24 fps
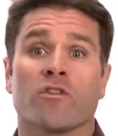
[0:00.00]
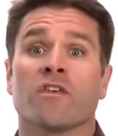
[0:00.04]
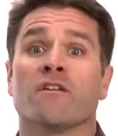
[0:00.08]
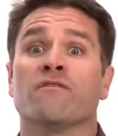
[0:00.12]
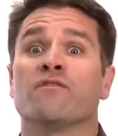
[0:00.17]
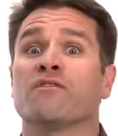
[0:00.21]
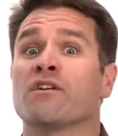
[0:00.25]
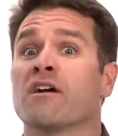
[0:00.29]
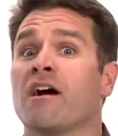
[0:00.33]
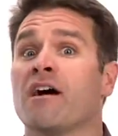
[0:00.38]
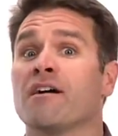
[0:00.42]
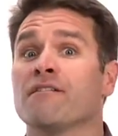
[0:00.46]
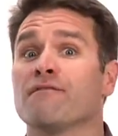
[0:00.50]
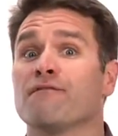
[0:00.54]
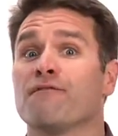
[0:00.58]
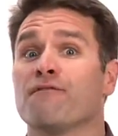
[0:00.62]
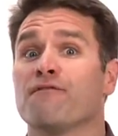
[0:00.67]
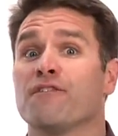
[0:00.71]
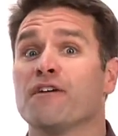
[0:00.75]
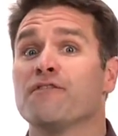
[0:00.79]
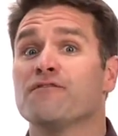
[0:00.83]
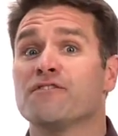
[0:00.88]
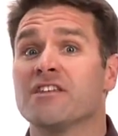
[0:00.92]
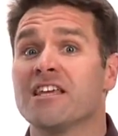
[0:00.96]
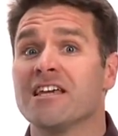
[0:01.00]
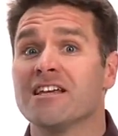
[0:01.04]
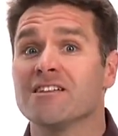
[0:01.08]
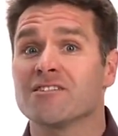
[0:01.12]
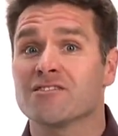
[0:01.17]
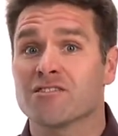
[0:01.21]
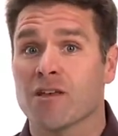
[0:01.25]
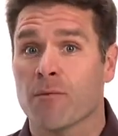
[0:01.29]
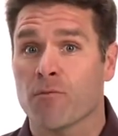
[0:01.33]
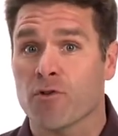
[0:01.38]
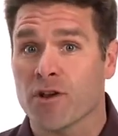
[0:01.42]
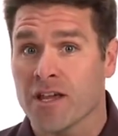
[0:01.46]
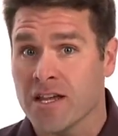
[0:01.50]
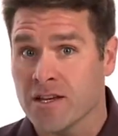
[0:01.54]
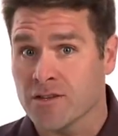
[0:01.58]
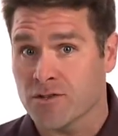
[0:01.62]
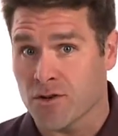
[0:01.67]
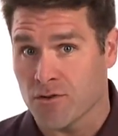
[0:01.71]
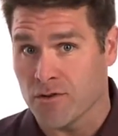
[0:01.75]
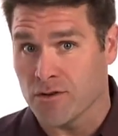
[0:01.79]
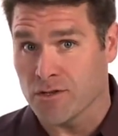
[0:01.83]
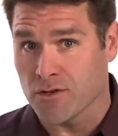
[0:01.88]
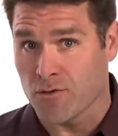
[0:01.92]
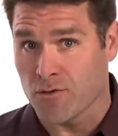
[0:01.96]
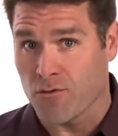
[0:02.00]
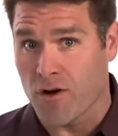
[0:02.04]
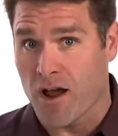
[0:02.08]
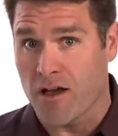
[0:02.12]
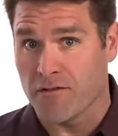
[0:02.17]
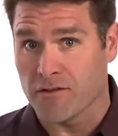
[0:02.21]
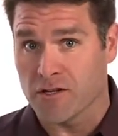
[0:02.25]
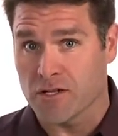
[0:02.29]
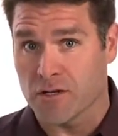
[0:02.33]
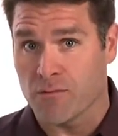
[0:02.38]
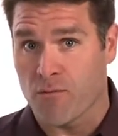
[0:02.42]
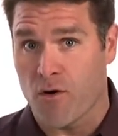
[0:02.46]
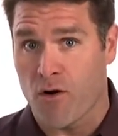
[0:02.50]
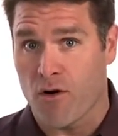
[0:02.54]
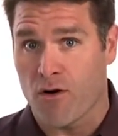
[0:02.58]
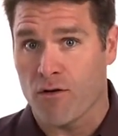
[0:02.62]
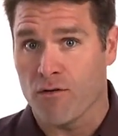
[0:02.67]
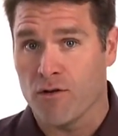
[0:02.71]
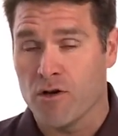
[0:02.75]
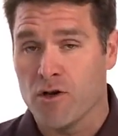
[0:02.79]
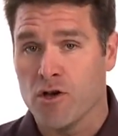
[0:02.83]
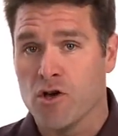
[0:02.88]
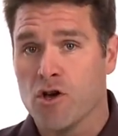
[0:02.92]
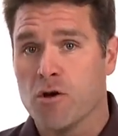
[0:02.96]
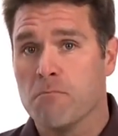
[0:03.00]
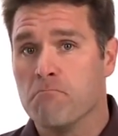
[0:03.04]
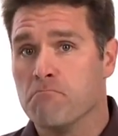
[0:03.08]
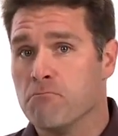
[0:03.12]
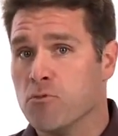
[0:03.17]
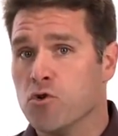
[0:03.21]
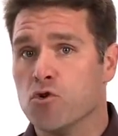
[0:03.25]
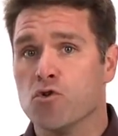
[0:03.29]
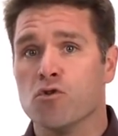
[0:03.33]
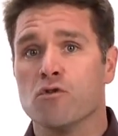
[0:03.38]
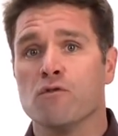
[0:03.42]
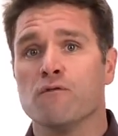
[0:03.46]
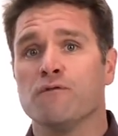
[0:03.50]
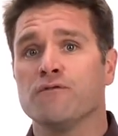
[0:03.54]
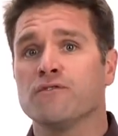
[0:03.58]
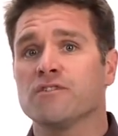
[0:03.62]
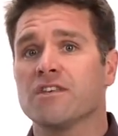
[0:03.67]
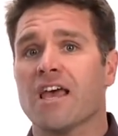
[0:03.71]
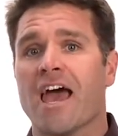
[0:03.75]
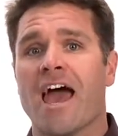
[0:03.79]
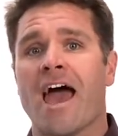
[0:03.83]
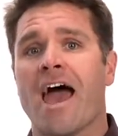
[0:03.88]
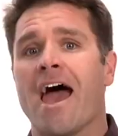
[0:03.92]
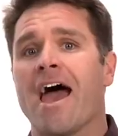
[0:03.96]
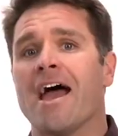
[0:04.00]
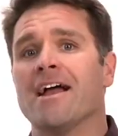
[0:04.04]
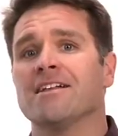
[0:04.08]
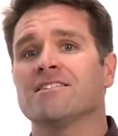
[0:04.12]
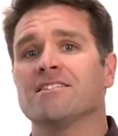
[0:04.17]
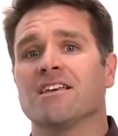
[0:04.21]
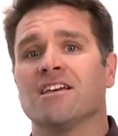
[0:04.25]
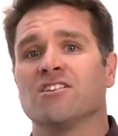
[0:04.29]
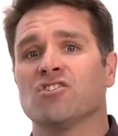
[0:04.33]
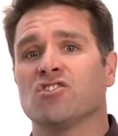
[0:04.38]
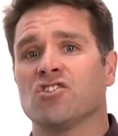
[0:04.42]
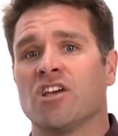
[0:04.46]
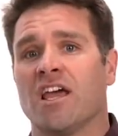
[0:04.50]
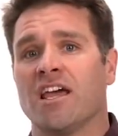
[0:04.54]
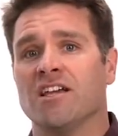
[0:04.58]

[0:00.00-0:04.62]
or that you got 15 summer interns arriving tomorrow. Moves, adds, and